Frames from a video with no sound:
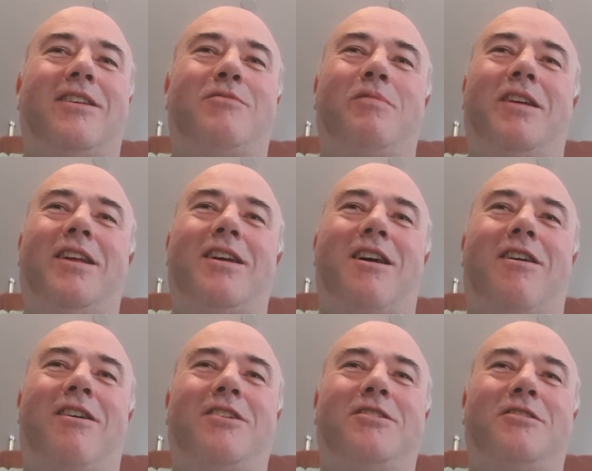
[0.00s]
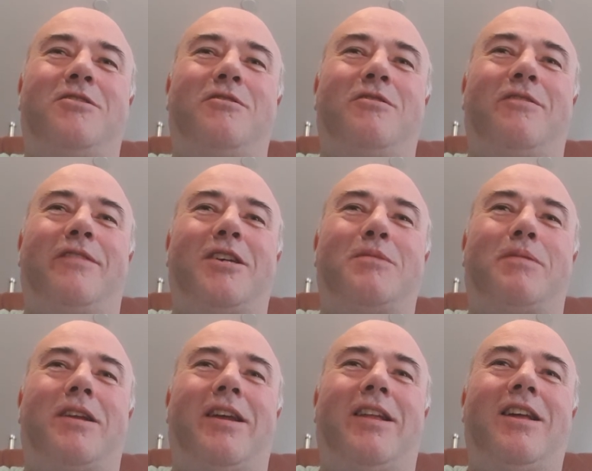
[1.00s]
really hard to sort of
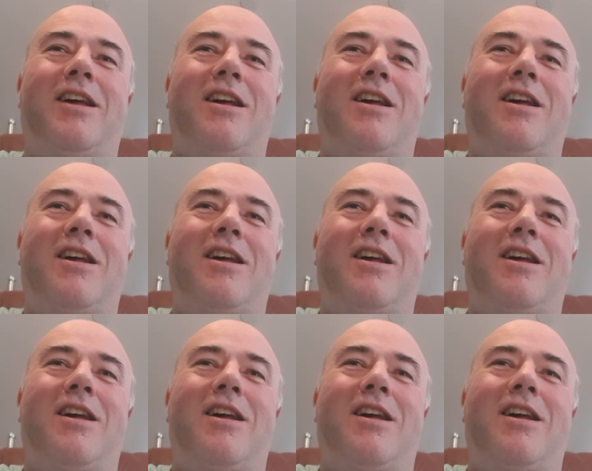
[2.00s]
explain.